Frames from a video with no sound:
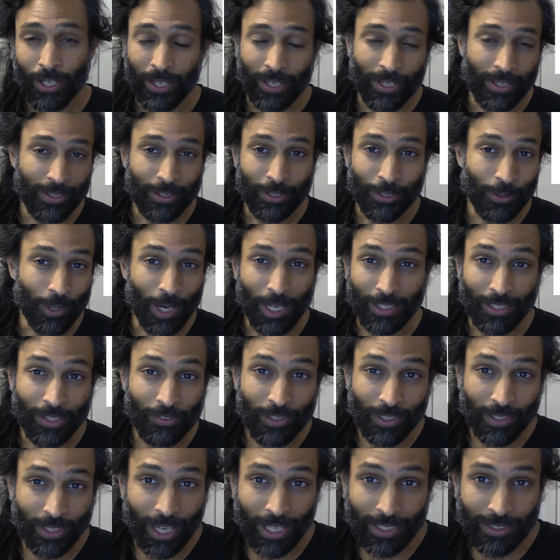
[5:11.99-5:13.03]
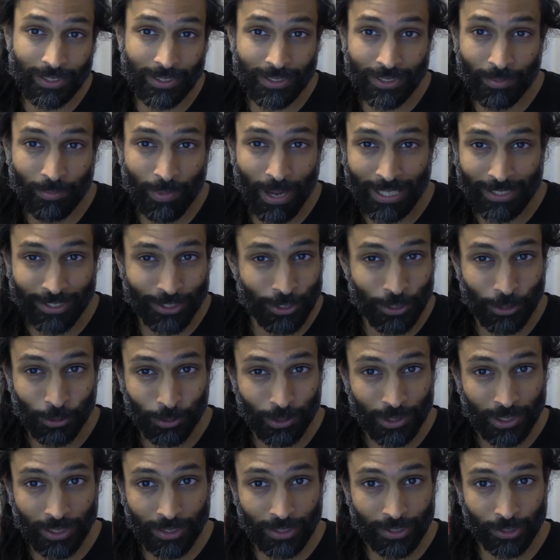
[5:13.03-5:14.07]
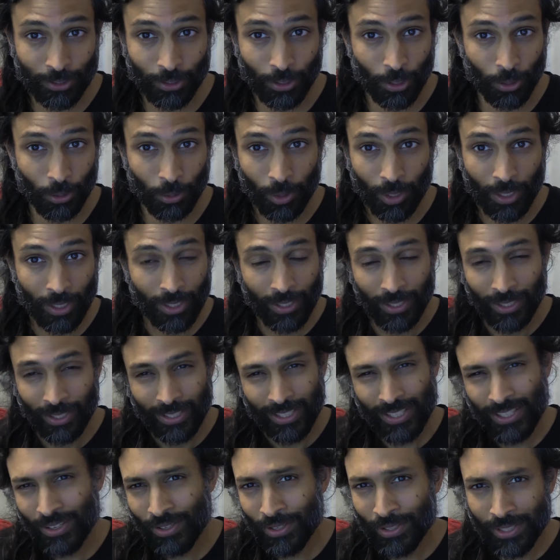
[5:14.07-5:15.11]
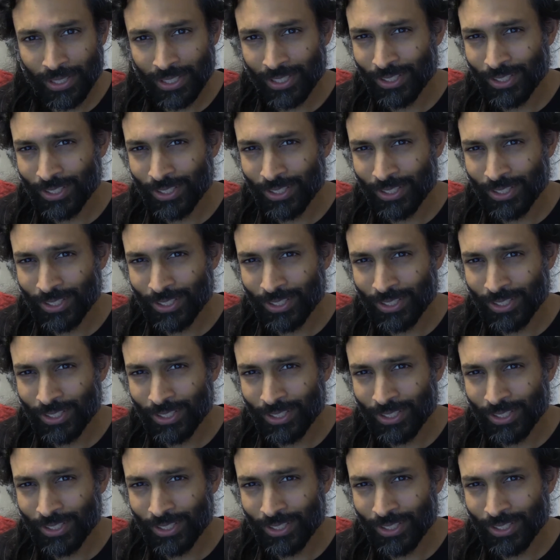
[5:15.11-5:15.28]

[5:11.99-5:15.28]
And, I live in Lexington, Massachusetts, so here,